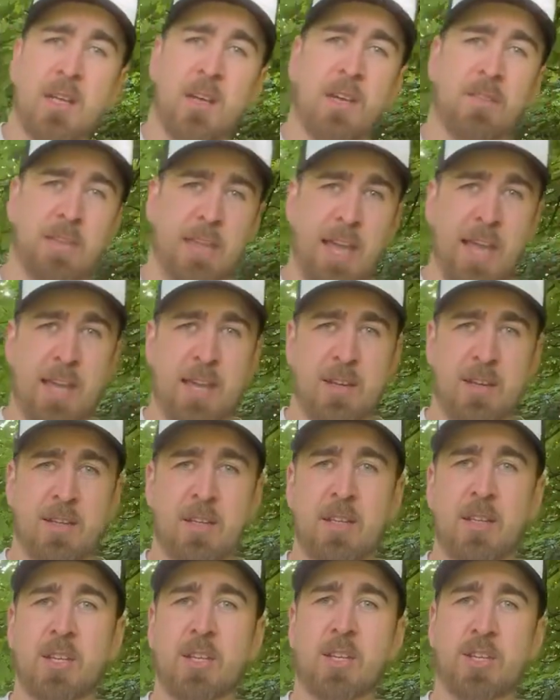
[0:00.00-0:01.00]
of getting
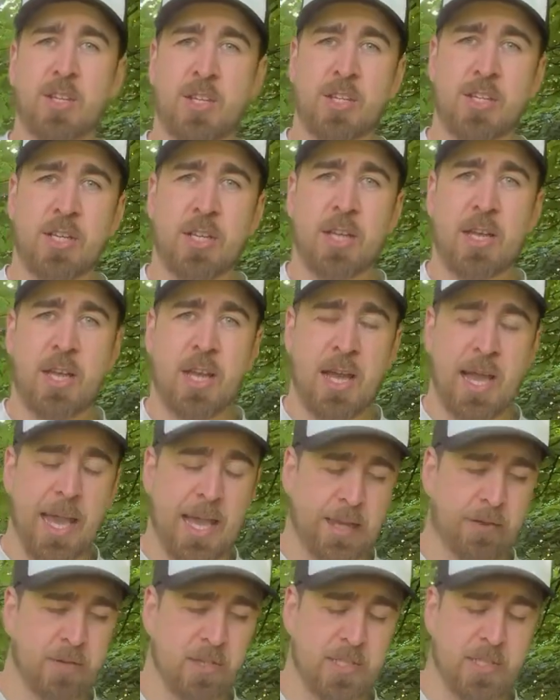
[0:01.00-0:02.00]
good
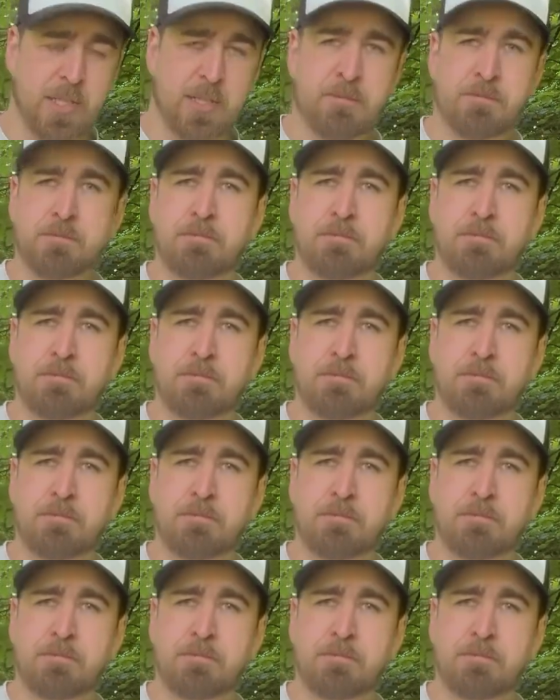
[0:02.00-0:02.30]
accuracy.